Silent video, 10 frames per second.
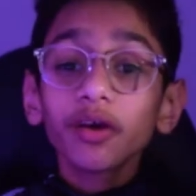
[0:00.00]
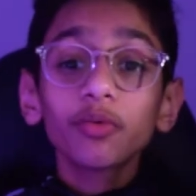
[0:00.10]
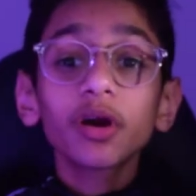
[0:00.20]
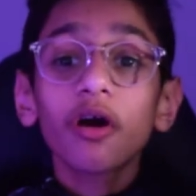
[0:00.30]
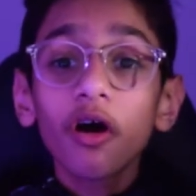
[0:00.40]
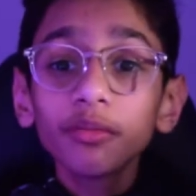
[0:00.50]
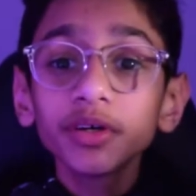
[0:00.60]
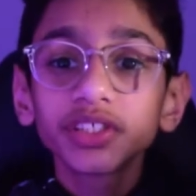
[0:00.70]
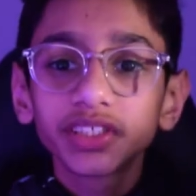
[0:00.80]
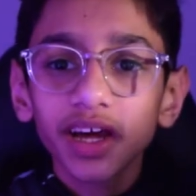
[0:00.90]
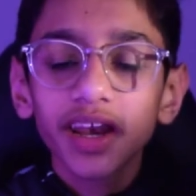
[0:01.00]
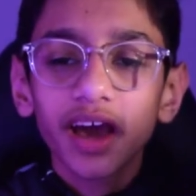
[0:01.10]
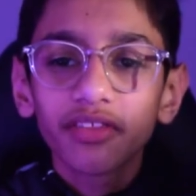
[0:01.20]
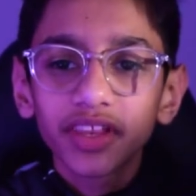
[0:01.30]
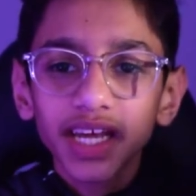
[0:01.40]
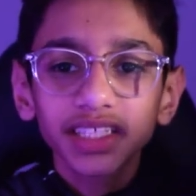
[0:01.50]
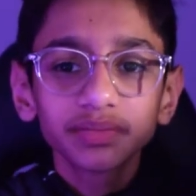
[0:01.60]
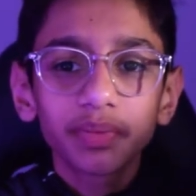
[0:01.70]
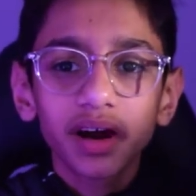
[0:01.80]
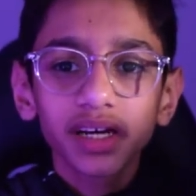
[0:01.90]
we're almost done now. The last
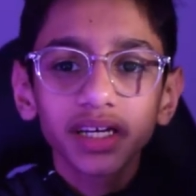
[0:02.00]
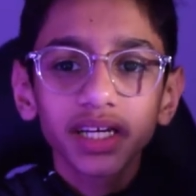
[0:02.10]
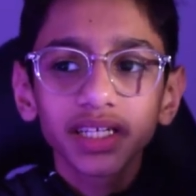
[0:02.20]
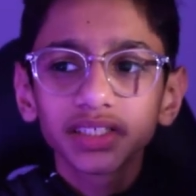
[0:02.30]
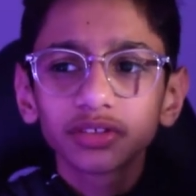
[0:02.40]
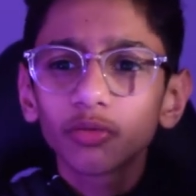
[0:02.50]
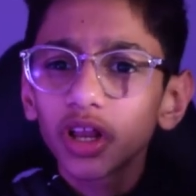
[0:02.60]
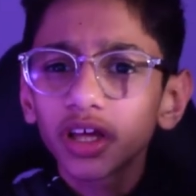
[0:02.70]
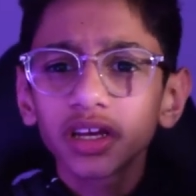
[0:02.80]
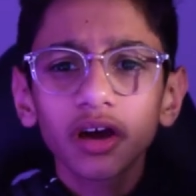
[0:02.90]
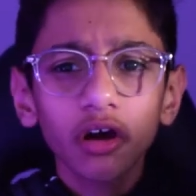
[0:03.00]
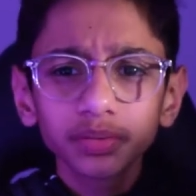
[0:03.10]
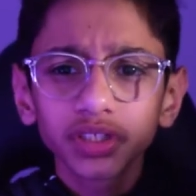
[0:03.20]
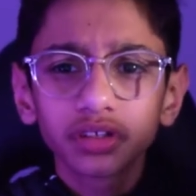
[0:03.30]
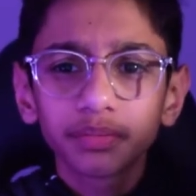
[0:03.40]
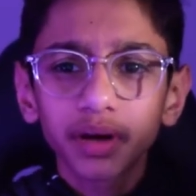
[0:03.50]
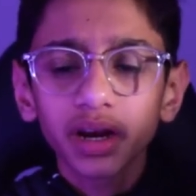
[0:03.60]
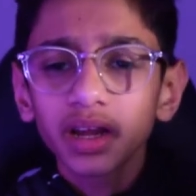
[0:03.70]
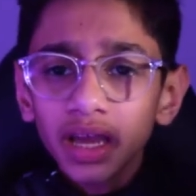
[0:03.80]
part is, well, an optional part.